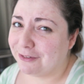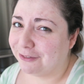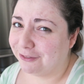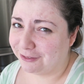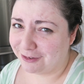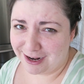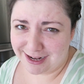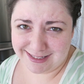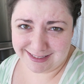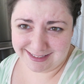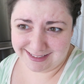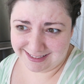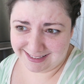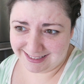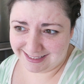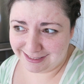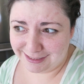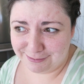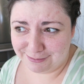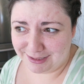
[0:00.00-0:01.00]
friends
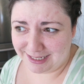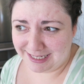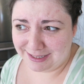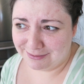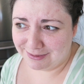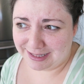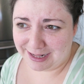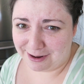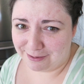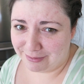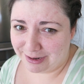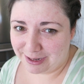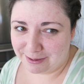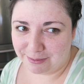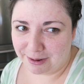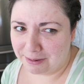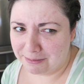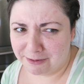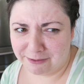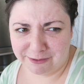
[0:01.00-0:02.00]
see me without makeup on,